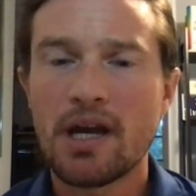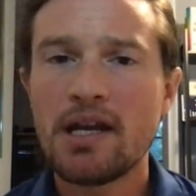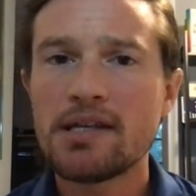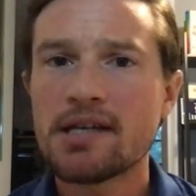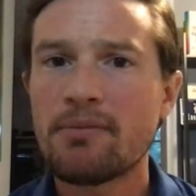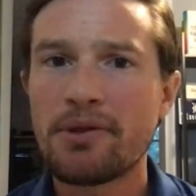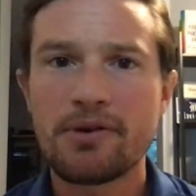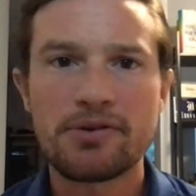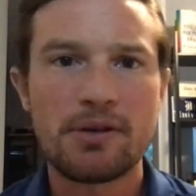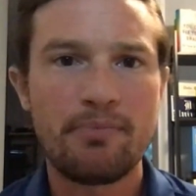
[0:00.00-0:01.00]
Anytime that
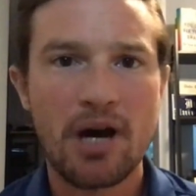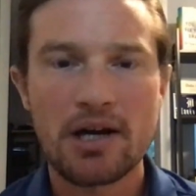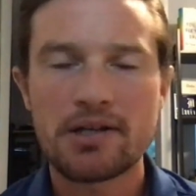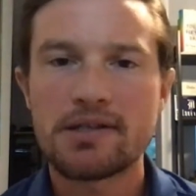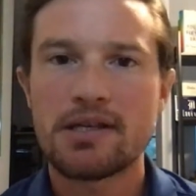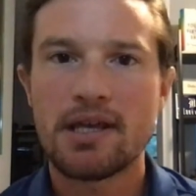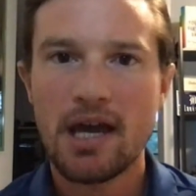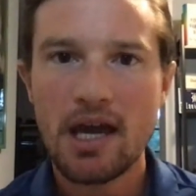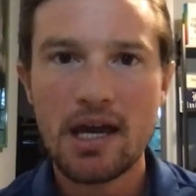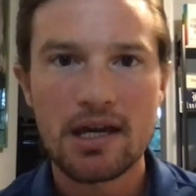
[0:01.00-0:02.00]
there's a bonk to the
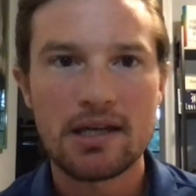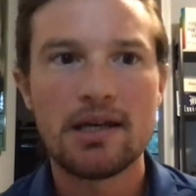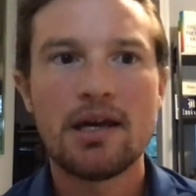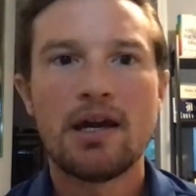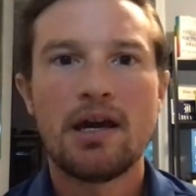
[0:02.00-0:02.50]
head,